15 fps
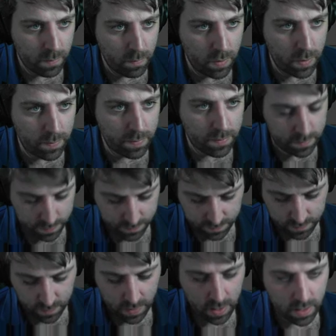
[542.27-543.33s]
boop.
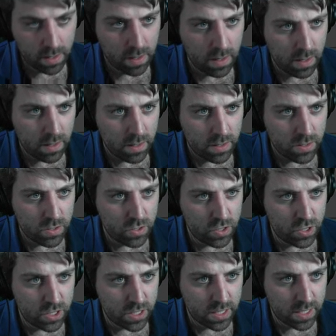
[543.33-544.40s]

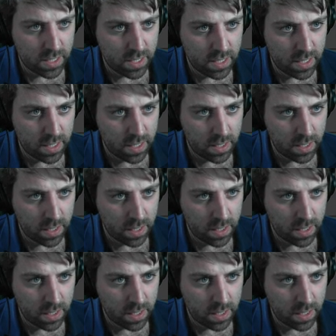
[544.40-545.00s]
G,